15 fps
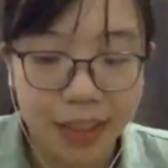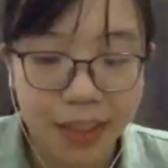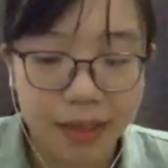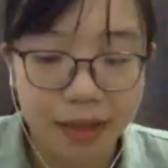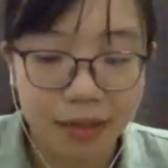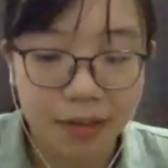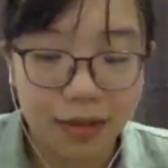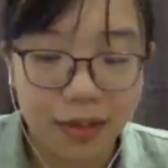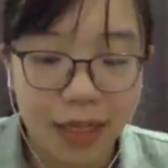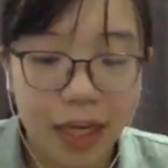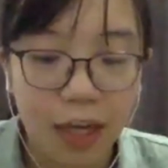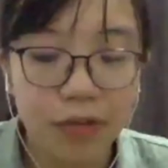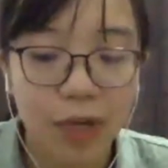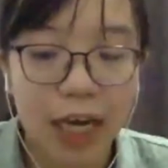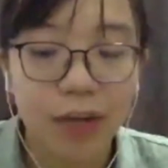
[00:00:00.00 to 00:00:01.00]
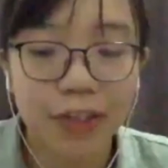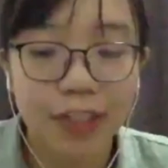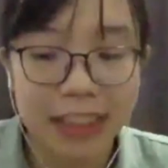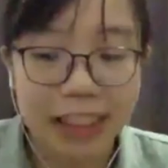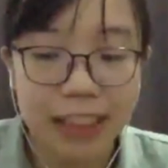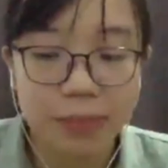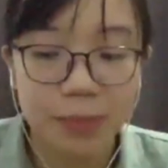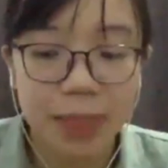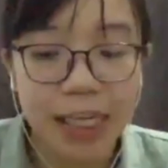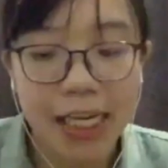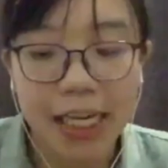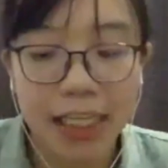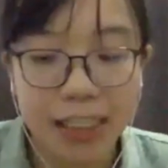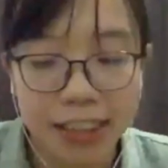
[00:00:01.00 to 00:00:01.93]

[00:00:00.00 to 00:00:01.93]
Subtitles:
How is it playing an